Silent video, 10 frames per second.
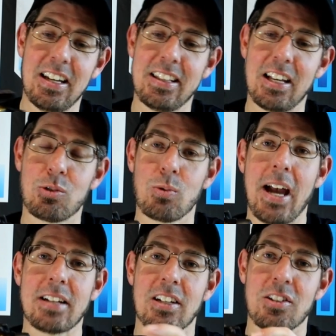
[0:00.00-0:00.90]
And that
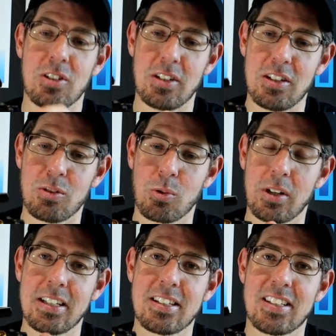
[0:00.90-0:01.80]
drag tension is
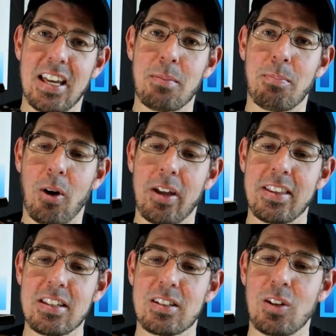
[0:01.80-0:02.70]
really set by
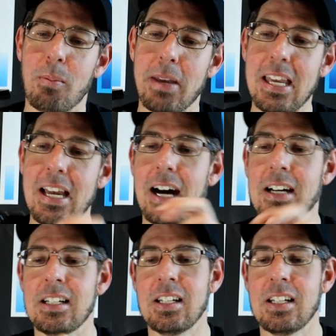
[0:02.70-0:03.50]
this knob here.